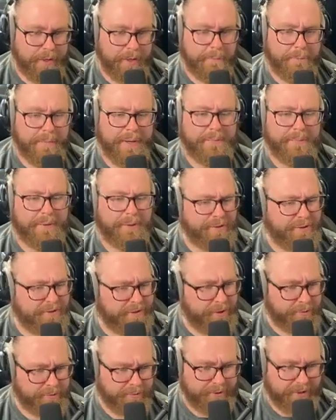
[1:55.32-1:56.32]
people who
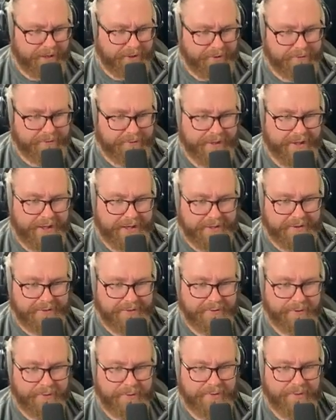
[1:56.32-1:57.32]
don't really fit
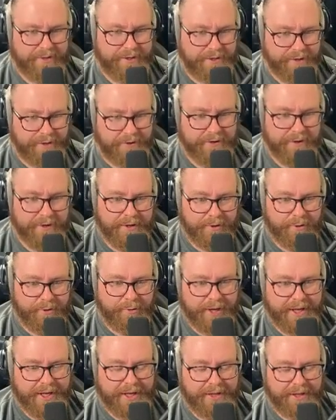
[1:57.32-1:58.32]
into the
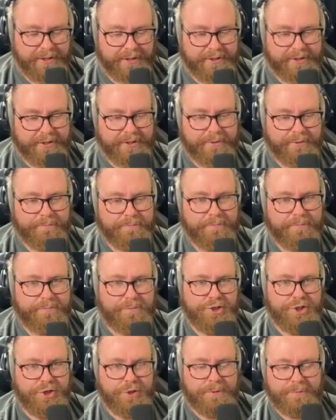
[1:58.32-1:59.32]
regular
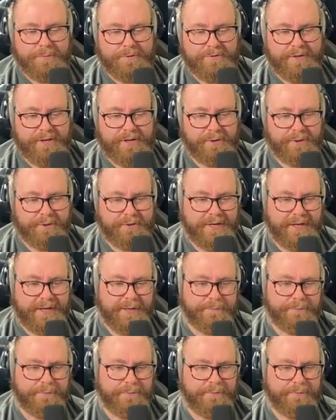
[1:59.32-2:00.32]
gym
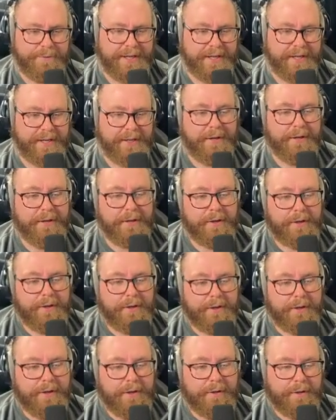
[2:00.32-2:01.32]
stereotype. Like
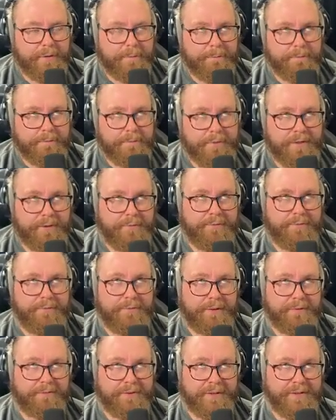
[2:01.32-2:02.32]

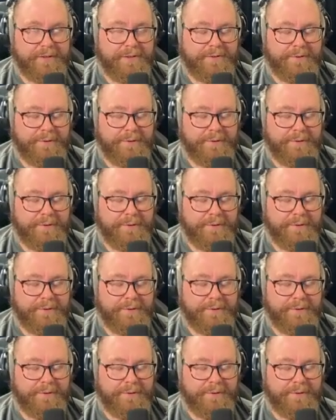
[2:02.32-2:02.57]
the fitness